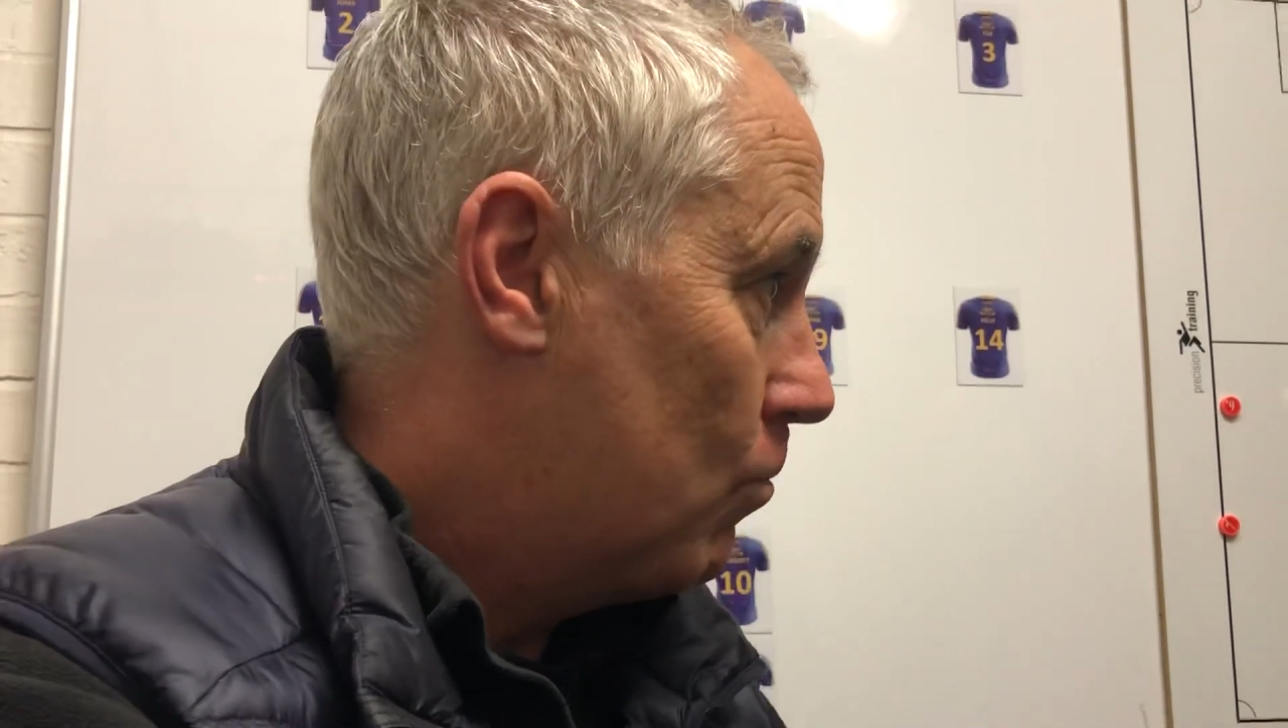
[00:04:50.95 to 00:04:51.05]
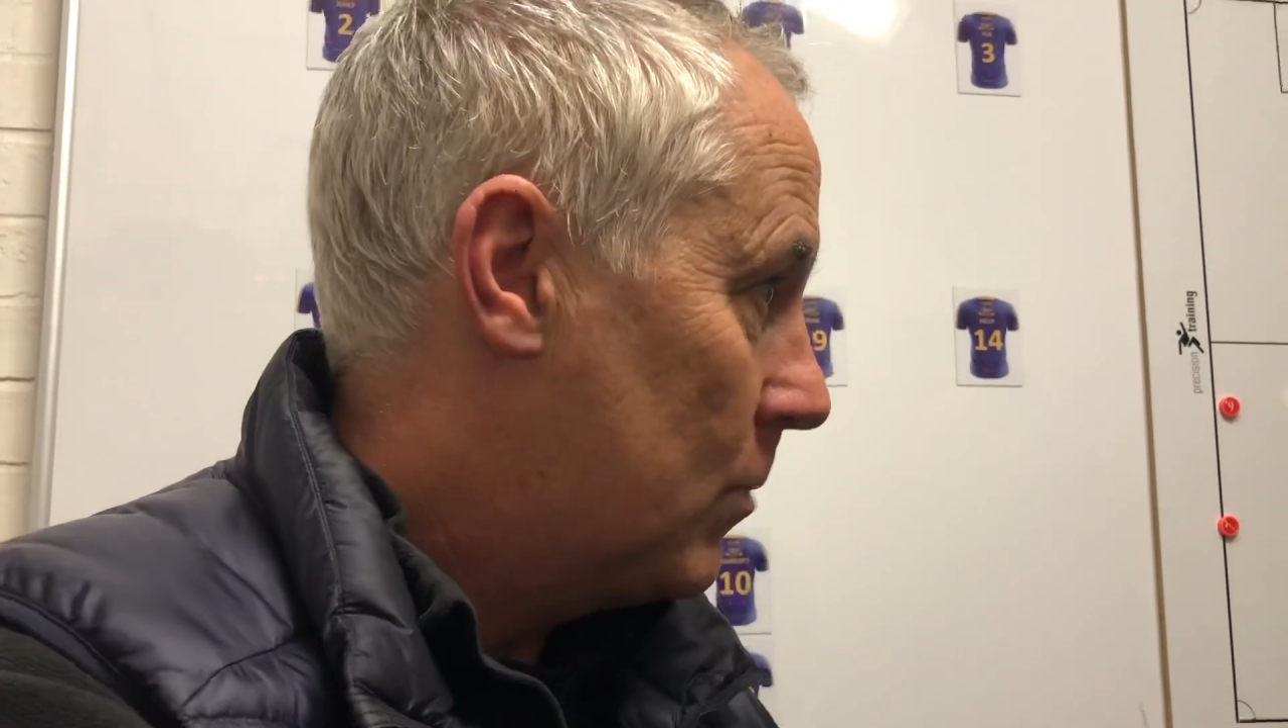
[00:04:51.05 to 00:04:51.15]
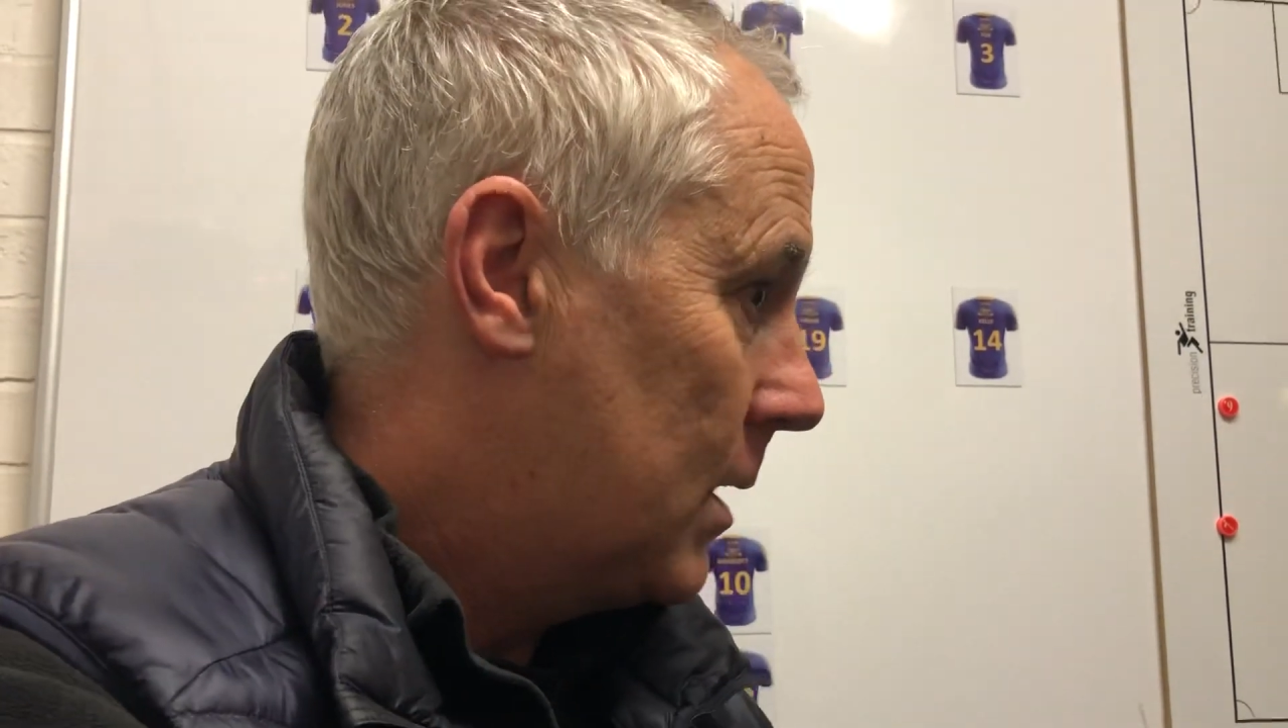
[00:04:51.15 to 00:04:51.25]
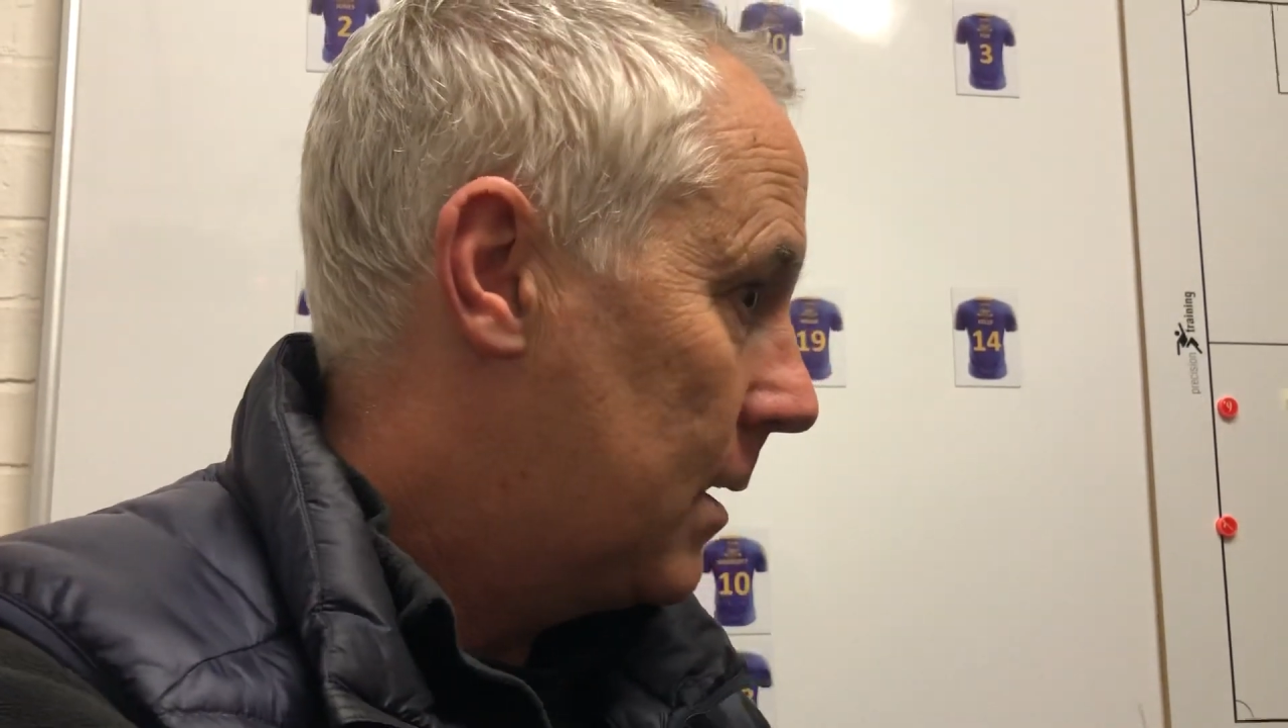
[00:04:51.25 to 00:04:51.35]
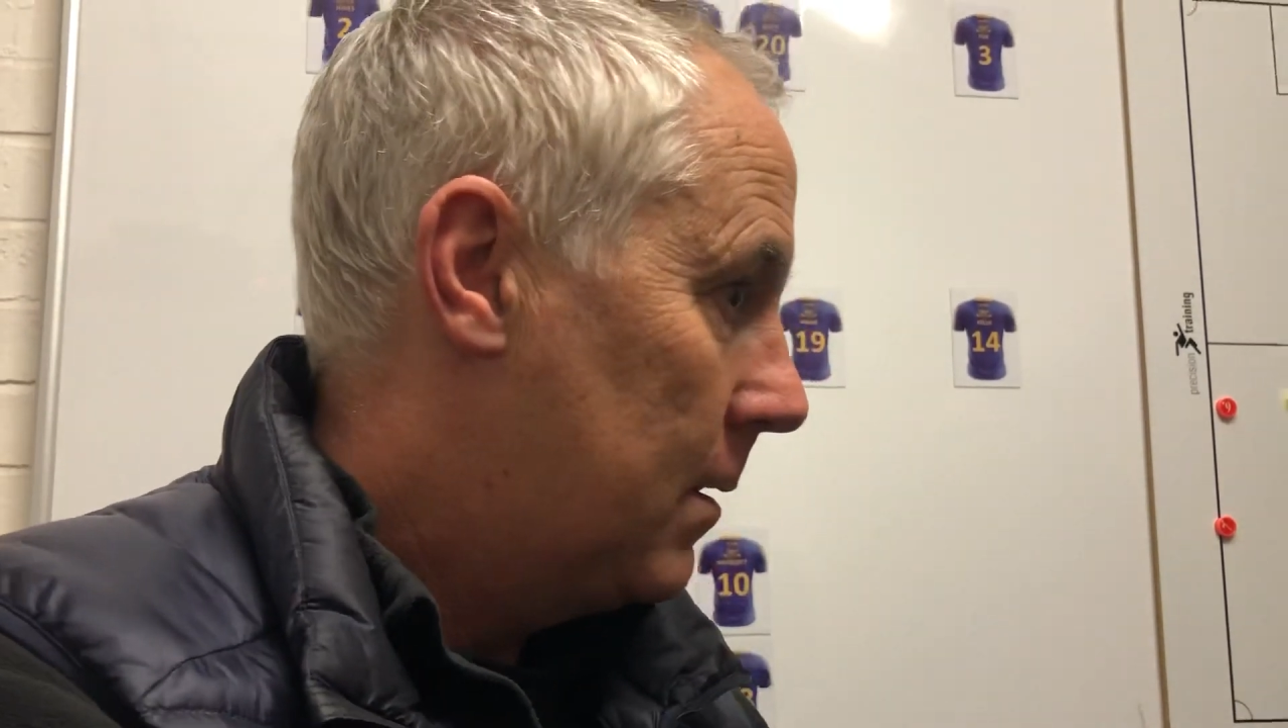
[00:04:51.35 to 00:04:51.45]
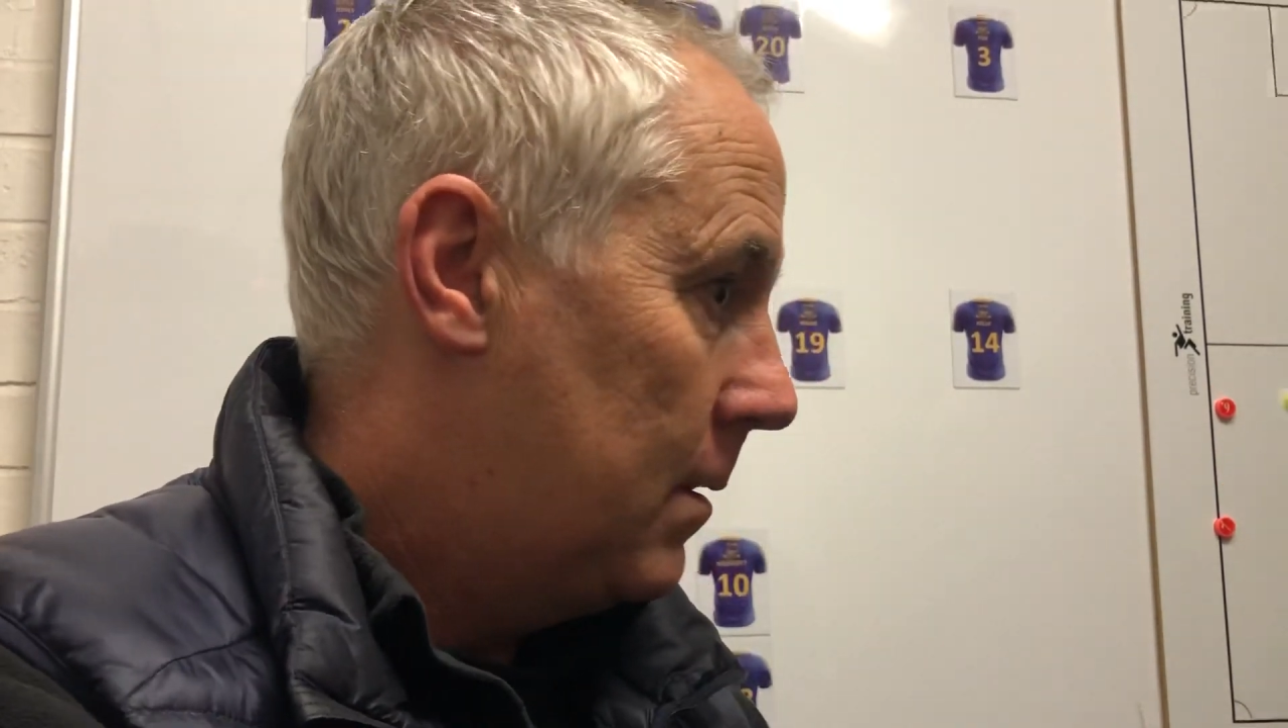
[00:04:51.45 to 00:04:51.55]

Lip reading: I mean, what is the